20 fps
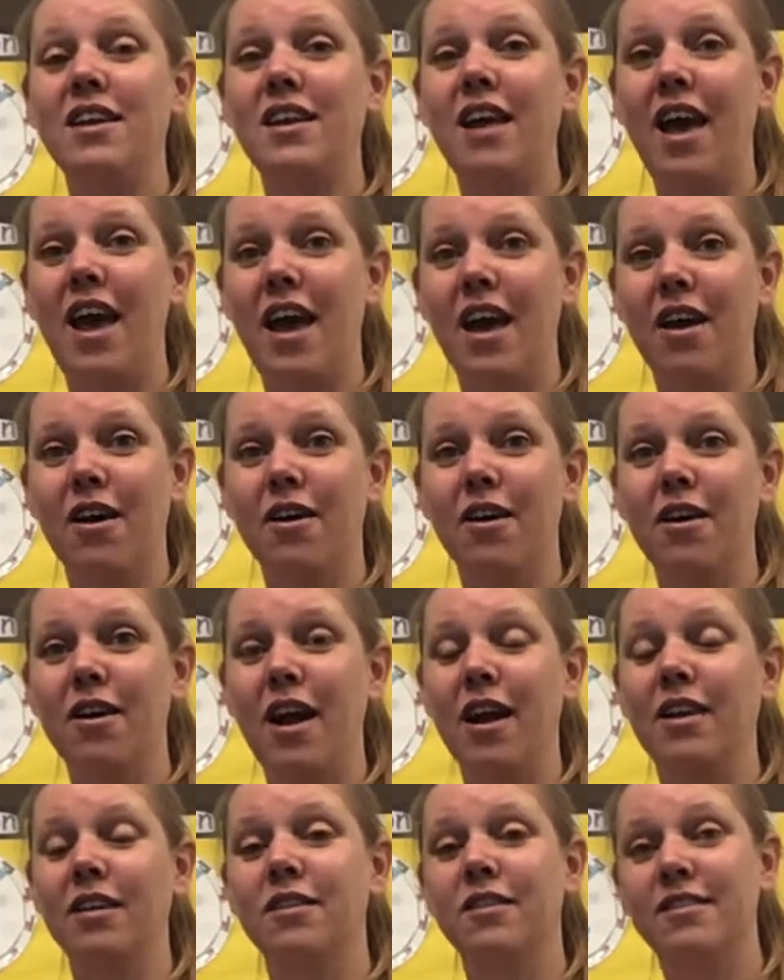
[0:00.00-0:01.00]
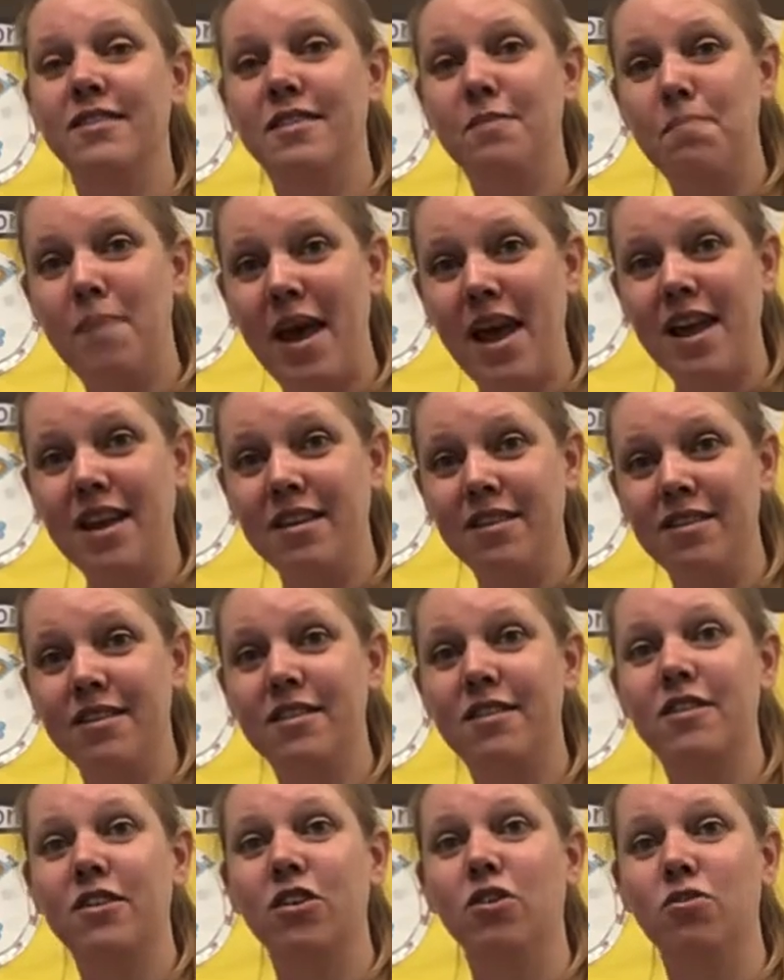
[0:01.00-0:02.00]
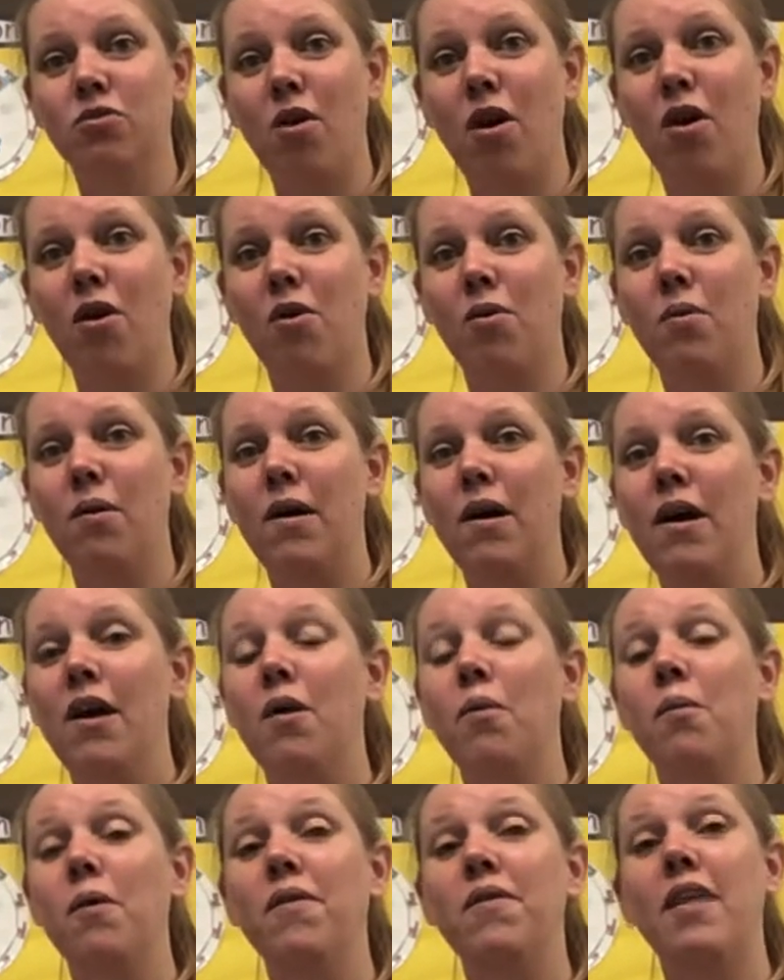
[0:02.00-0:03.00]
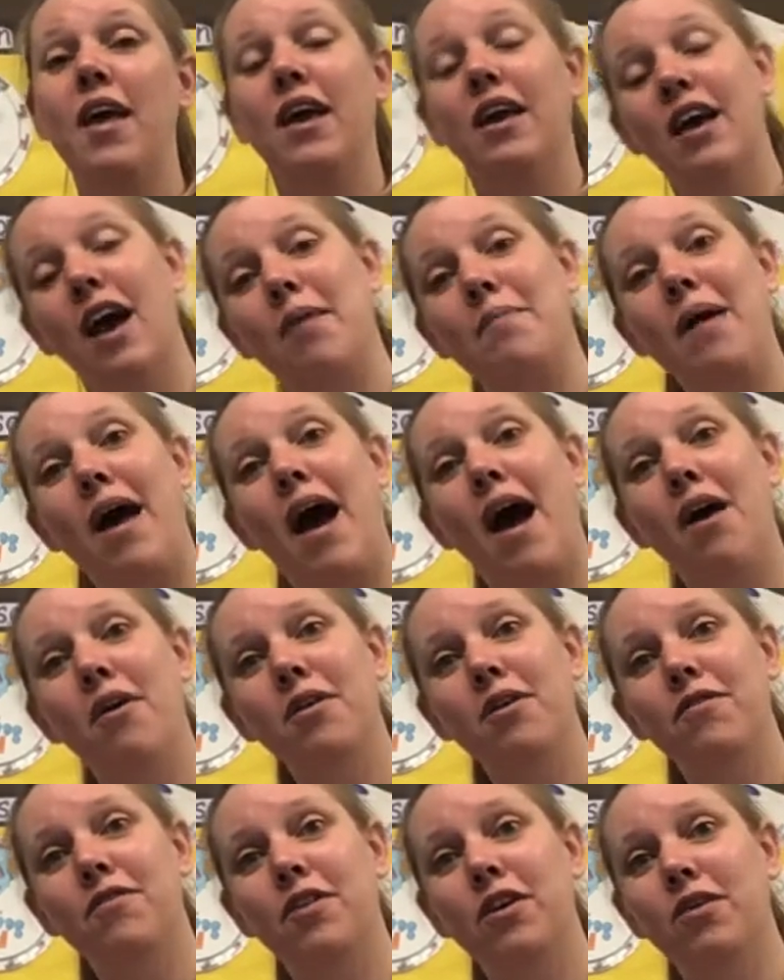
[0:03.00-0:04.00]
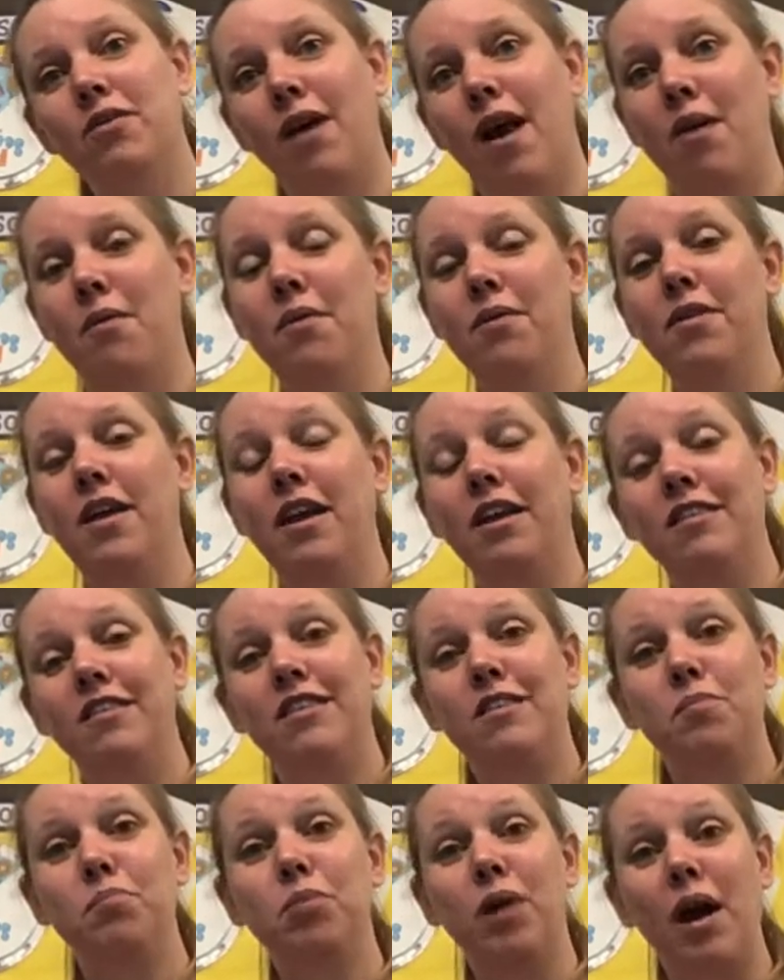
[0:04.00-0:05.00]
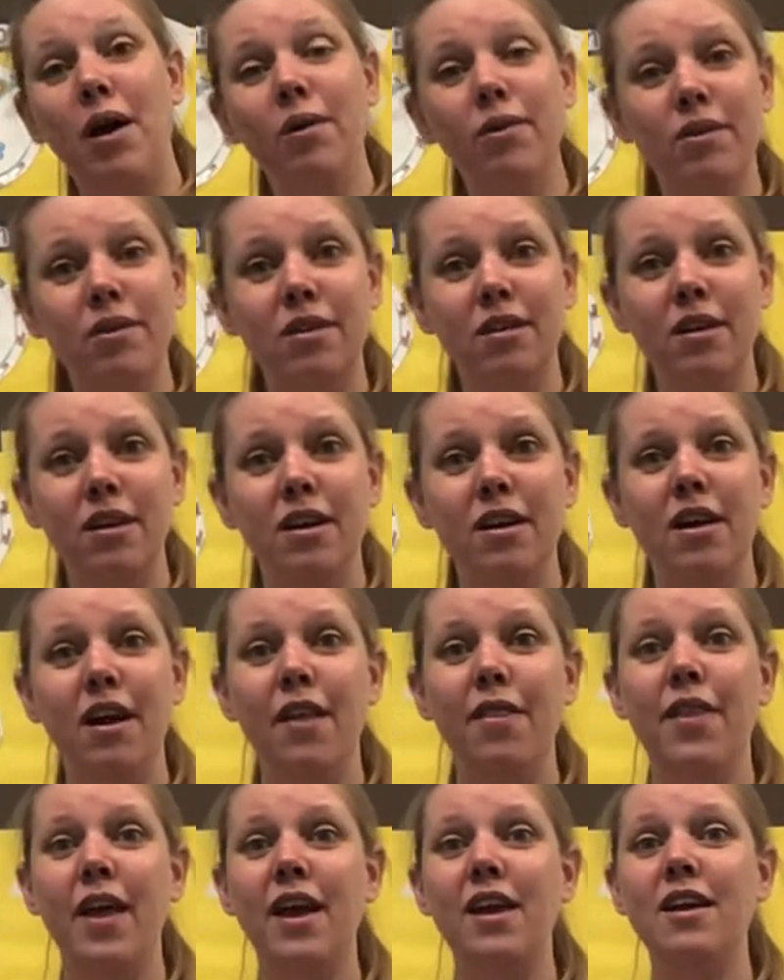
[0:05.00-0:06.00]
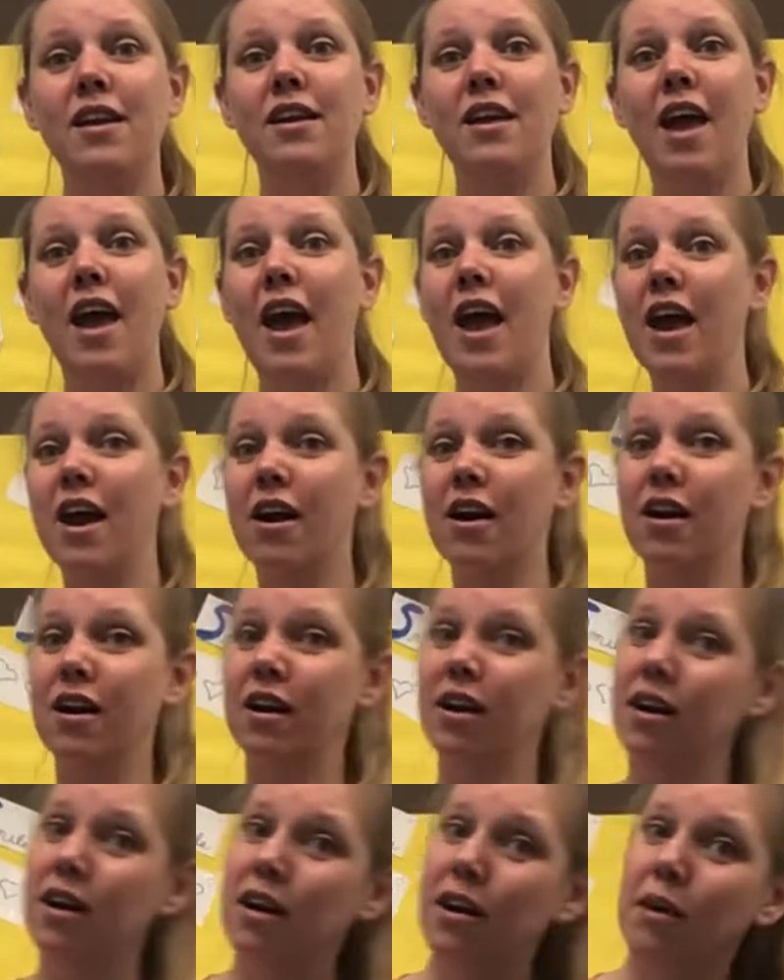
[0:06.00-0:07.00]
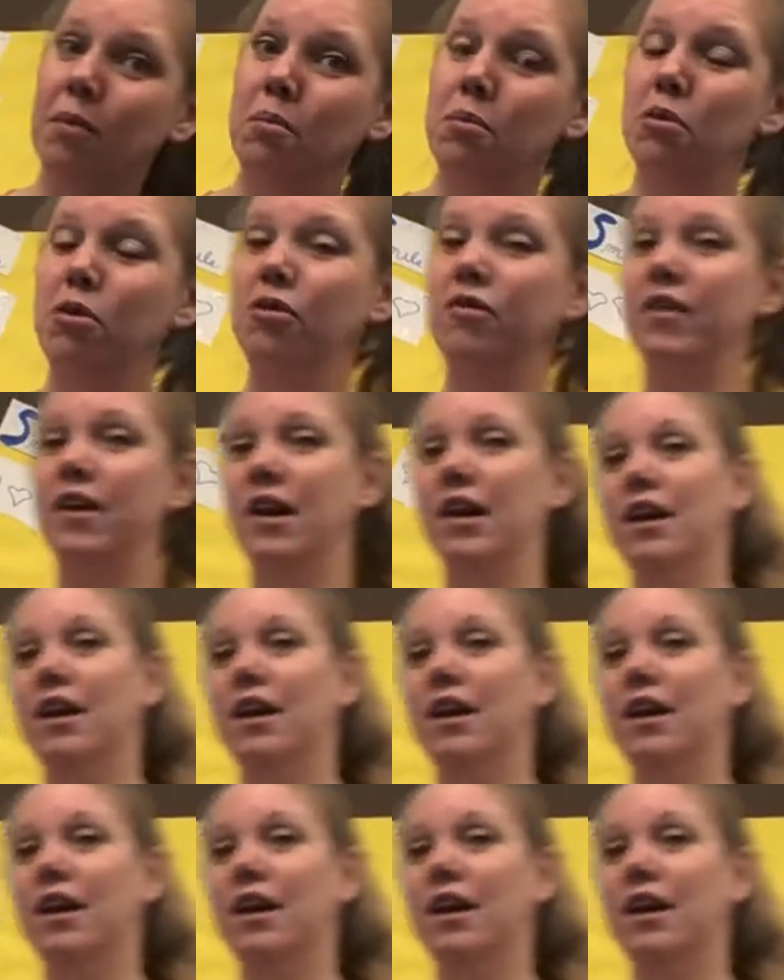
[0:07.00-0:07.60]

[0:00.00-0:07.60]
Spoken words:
air and space to grow. When they come out of the ground, when they sprout, they need air moving